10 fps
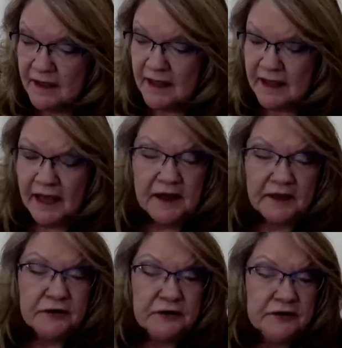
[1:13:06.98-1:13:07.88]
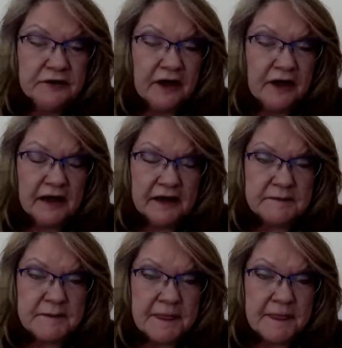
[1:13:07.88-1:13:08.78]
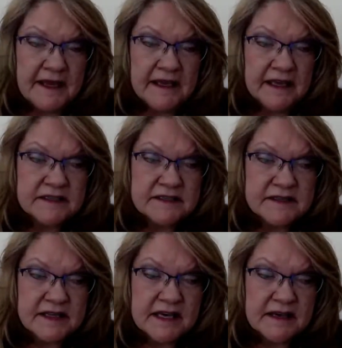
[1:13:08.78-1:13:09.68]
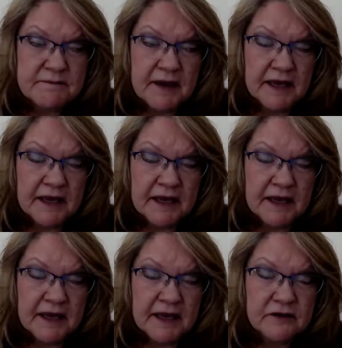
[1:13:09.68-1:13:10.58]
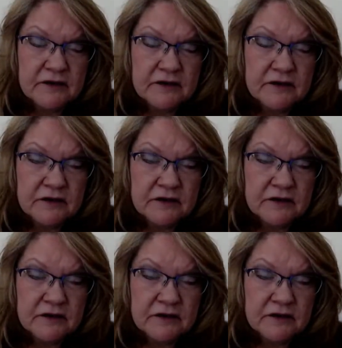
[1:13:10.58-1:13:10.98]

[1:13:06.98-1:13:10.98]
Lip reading: Another thing is the medical professionals.